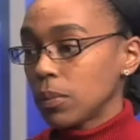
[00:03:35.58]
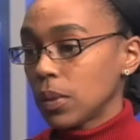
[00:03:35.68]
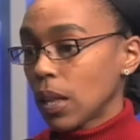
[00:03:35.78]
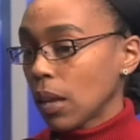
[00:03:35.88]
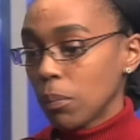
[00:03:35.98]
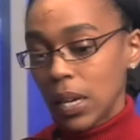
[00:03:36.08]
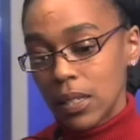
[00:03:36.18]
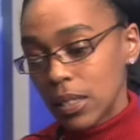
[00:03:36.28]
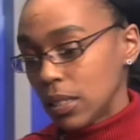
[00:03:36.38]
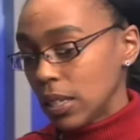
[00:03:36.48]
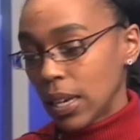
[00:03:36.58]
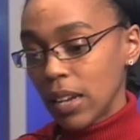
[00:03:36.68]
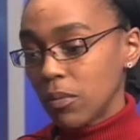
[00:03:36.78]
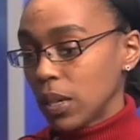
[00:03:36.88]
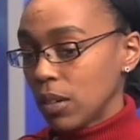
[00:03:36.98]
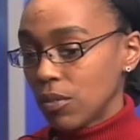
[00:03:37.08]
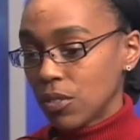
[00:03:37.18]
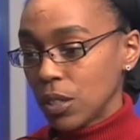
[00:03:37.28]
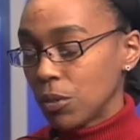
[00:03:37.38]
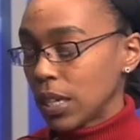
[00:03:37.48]
they basically gave me
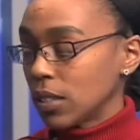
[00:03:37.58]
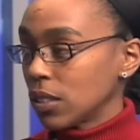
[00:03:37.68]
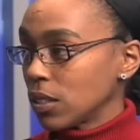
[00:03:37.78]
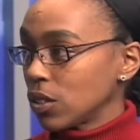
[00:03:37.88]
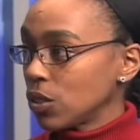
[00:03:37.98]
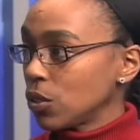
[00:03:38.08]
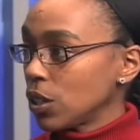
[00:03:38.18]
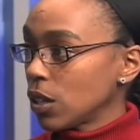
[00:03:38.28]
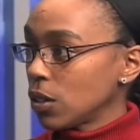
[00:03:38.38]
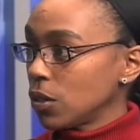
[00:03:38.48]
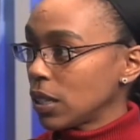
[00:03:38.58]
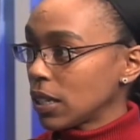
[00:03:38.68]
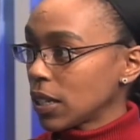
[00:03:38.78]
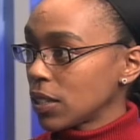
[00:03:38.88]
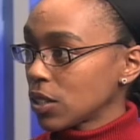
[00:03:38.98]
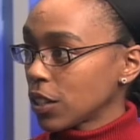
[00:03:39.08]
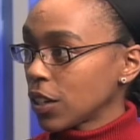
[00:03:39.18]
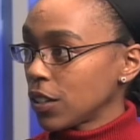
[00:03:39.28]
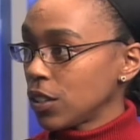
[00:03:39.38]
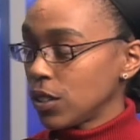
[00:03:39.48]
free reign to the studio, and I
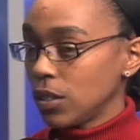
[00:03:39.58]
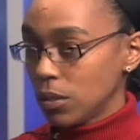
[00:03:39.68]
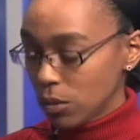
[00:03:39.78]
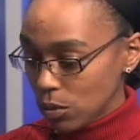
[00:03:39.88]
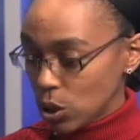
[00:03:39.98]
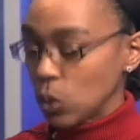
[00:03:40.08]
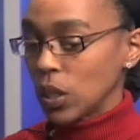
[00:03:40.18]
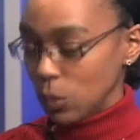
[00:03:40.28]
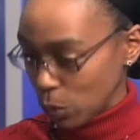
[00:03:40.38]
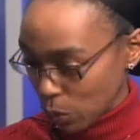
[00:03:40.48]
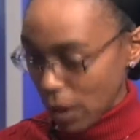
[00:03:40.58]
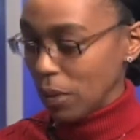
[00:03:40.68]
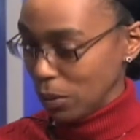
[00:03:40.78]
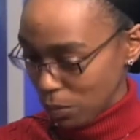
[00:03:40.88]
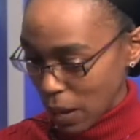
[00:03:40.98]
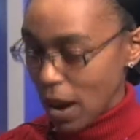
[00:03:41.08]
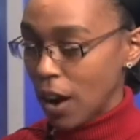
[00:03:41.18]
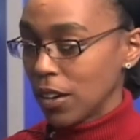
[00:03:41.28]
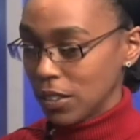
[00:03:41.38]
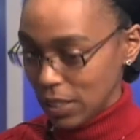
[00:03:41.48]
started doing my
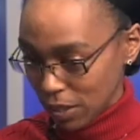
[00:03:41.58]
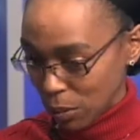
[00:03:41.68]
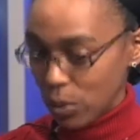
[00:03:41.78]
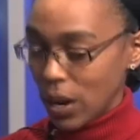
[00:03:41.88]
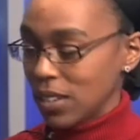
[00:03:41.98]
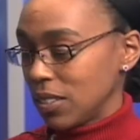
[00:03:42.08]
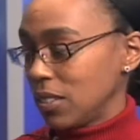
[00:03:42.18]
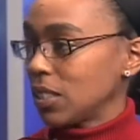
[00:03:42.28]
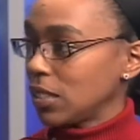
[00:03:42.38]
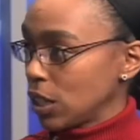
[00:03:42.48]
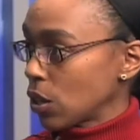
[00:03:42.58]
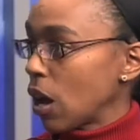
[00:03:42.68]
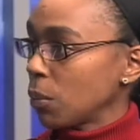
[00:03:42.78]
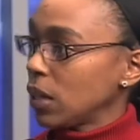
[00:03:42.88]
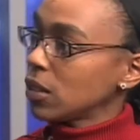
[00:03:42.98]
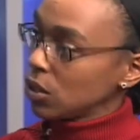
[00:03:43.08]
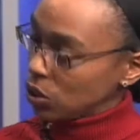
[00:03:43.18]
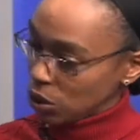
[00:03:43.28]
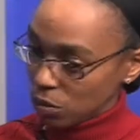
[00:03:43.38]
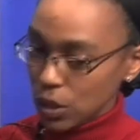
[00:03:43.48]
art in the process that they taught me to do
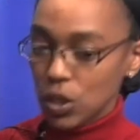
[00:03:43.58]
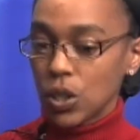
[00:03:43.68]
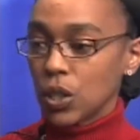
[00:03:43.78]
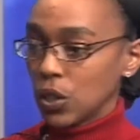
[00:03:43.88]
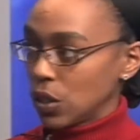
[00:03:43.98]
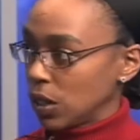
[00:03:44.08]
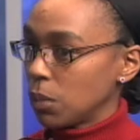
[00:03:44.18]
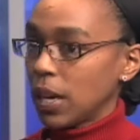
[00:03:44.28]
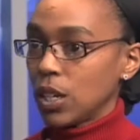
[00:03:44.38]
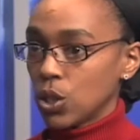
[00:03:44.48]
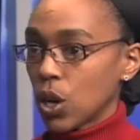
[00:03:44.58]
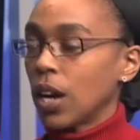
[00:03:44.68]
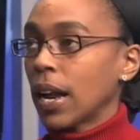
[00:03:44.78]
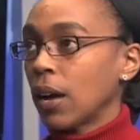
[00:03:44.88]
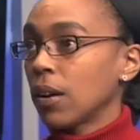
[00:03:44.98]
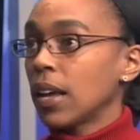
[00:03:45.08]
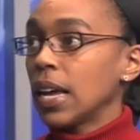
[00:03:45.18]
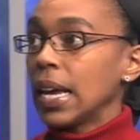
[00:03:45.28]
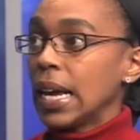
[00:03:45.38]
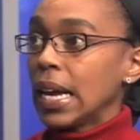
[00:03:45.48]
your research, think about it, draw it out.
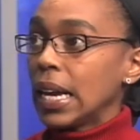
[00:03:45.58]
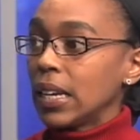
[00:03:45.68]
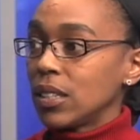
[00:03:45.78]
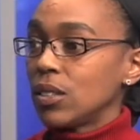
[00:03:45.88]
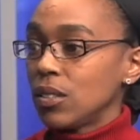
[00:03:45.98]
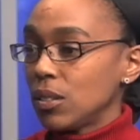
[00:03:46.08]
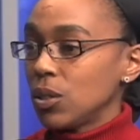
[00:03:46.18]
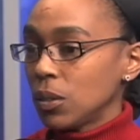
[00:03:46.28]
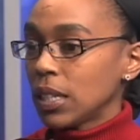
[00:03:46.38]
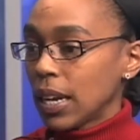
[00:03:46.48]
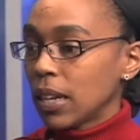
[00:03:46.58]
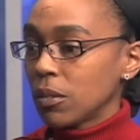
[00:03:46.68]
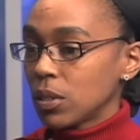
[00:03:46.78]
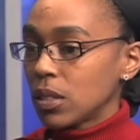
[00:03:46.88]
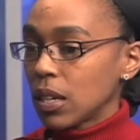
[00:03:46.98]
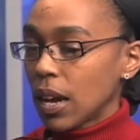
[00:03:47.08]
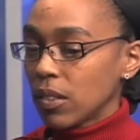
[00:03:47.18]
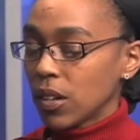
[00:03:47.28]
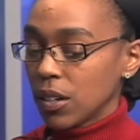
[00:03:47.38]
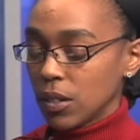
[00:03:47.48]
And in doing that, I
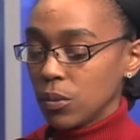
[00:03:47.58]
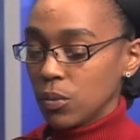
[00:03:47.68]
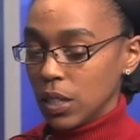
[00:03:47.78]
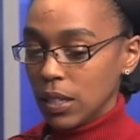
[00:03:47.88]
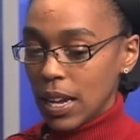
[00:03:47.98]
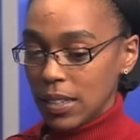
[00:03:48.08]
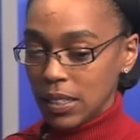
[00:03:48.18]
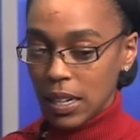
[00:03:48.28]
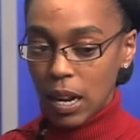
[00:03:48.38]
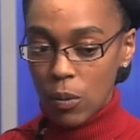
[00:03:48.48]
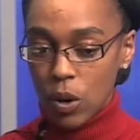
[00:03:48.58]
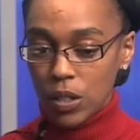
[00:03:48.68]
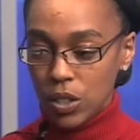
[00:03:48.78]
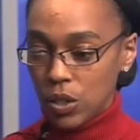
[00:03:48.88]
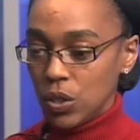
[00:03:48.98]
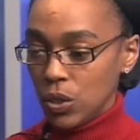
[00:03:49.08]
started realizing that I wanted to do